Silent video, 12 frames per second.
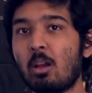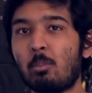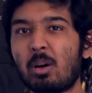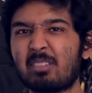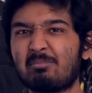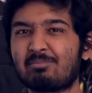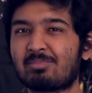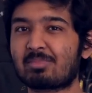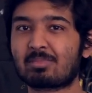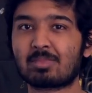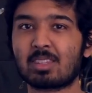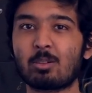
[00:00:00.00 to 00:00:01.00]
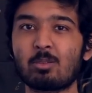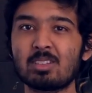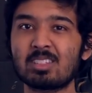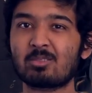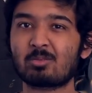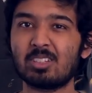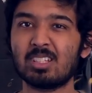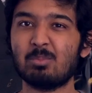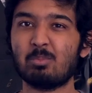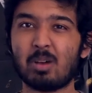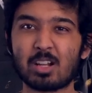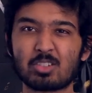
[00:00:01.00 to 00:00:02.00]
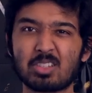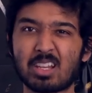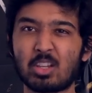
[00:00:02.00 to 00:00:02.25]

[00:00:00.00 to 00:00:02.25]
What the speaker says: but there isn't really much that